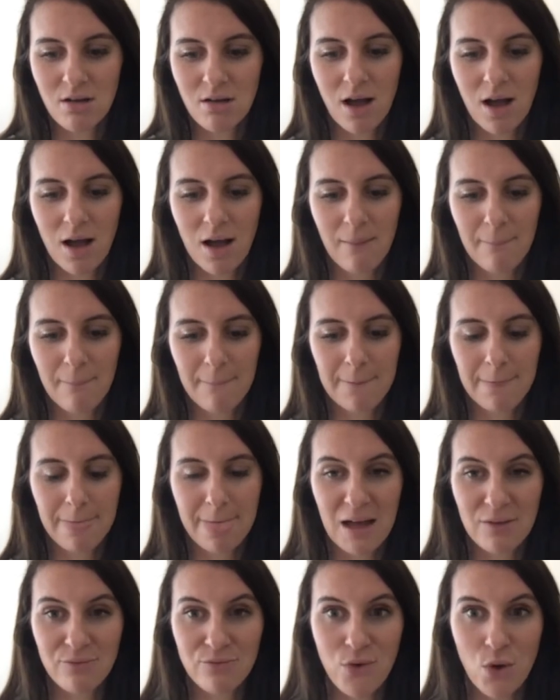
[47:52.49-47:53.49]
And
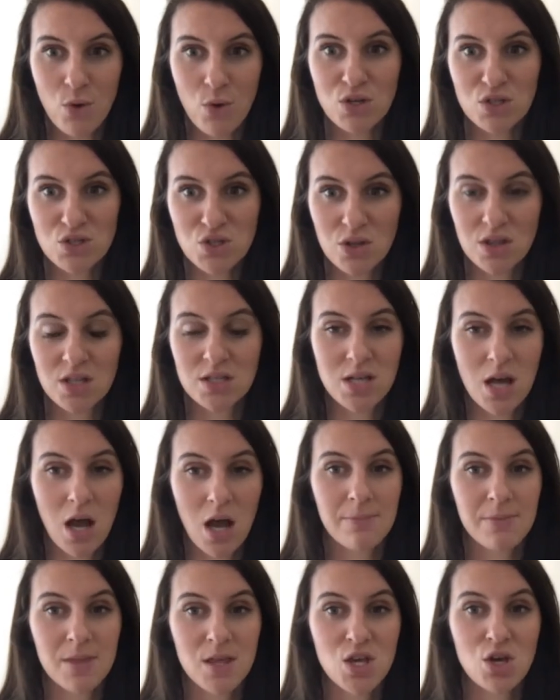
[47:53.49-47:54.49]
focus on the
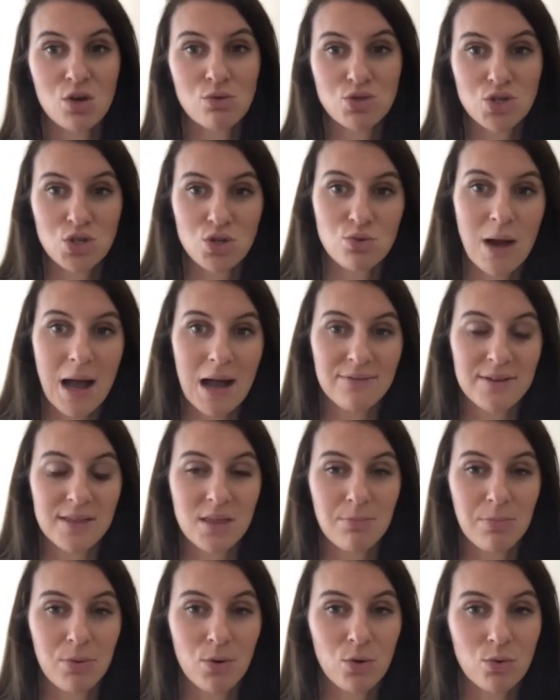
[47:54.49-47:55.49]
time that you do have in
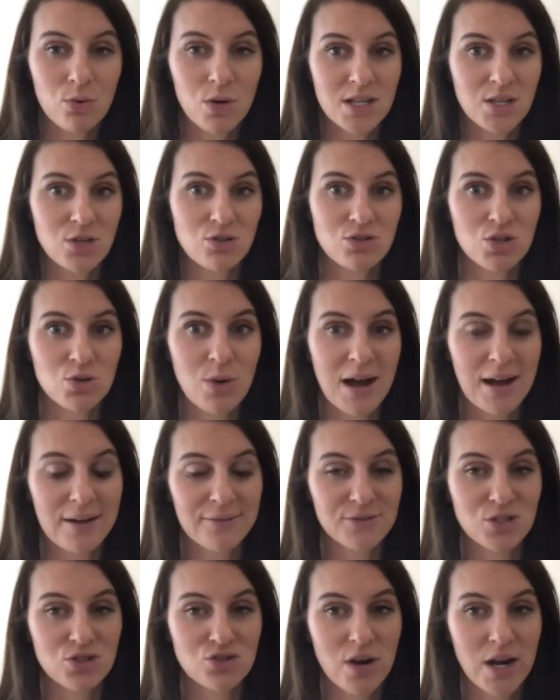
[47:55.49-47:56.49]
the pool and you do have
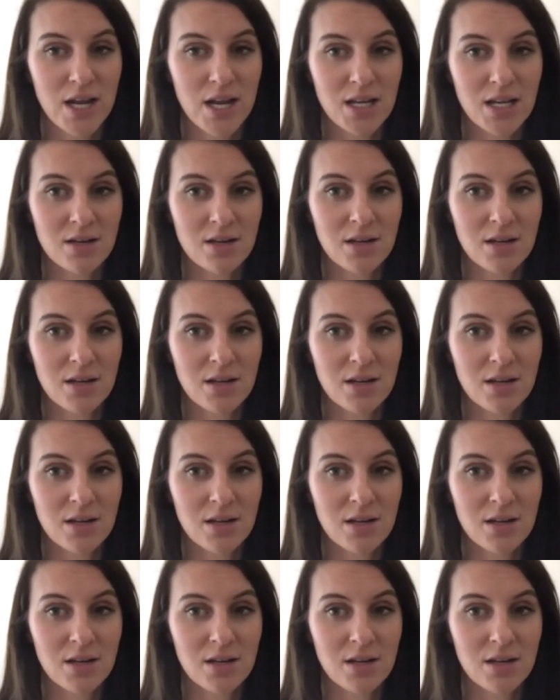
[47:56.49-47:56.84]
to train.